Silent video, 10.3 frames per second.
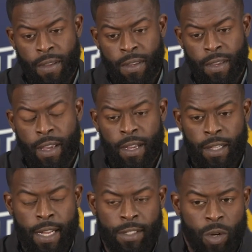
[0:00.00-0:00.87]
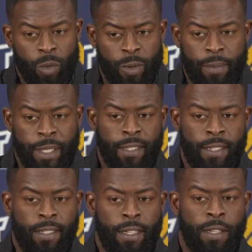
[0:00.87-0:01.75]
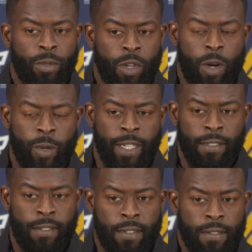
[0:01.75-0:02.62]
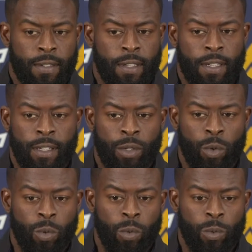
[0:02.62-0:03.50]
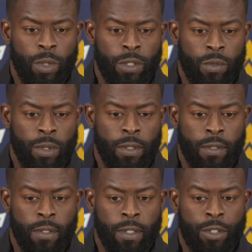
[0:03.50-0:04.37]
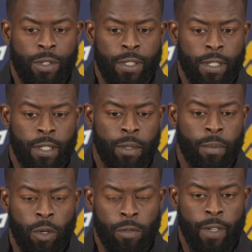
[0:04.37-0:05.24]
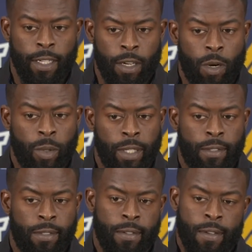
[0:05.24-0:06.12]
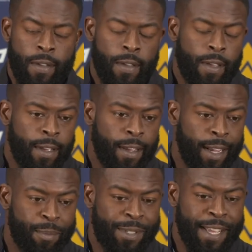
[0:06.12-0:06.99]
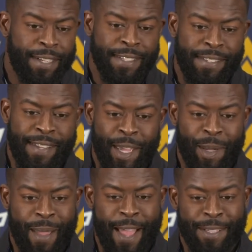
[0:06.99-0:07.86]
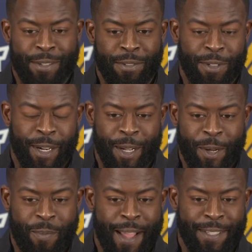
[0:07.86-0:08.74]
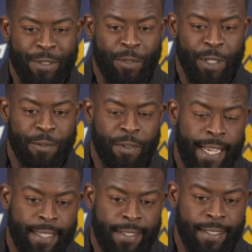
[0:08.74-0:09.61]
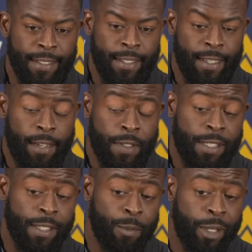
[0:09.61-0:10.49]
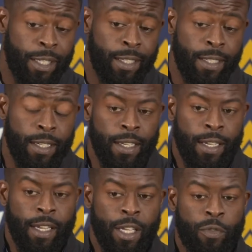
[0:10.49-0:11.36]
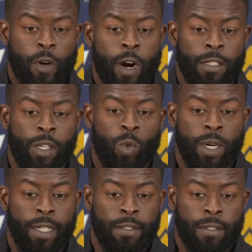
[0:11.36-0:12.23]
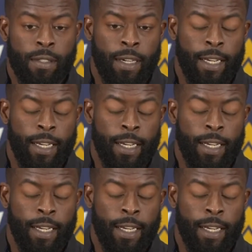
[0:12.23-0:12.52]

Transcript: Yeah, Alonzo, I mean, he was always a kid who was intrinsically motivated, always sending his tape, asking for help, asking for advice. And obviously being as far as he was,